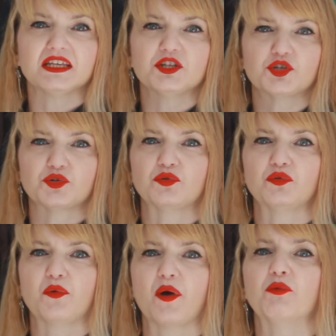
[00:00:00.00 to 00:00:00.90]

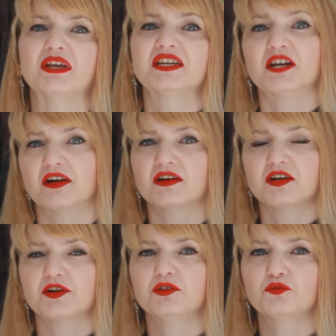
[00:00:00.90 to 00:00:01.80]
issue with her
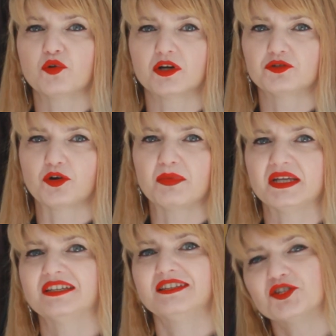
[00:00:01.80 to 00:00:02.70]
current wardrobe,
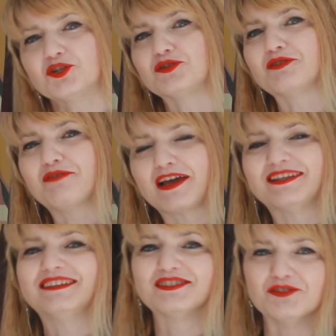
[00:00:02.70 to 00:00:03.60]
in addition to the fact
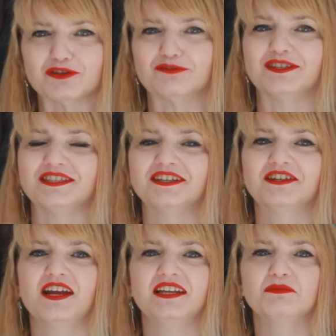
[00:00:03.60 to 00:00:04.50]
that it's not fitting her
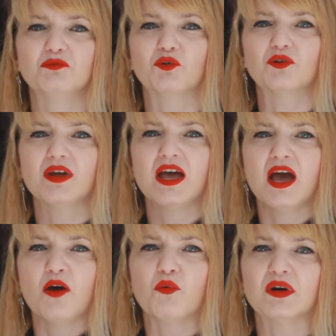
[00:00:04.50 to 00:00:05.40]
anymore,
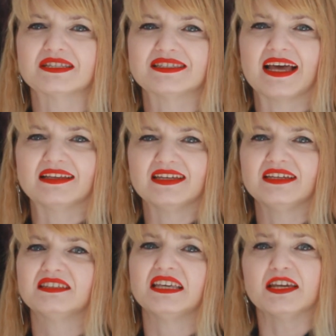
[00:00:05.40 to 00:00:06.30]
was that
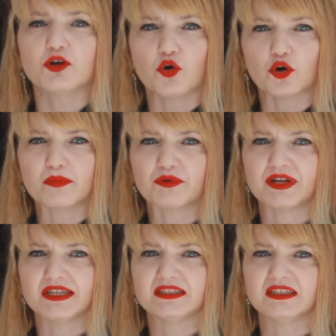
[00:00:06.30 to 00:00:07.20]
it
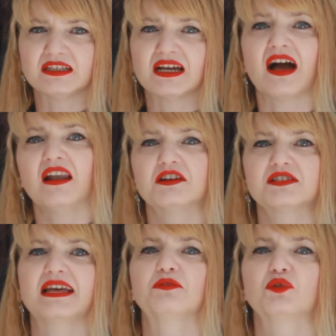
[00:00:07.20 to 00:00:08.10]
incorporated colors
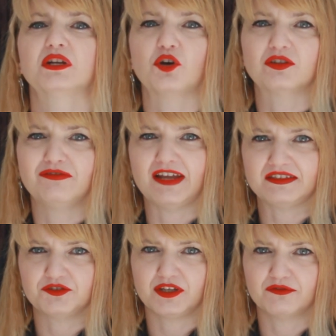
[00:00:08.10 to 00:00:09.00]
that were not
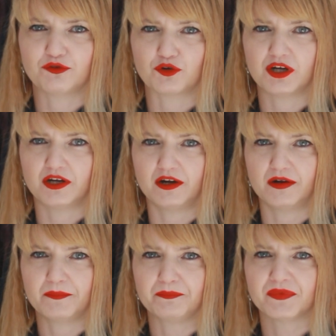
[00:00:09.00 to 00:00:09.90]
flattering for her.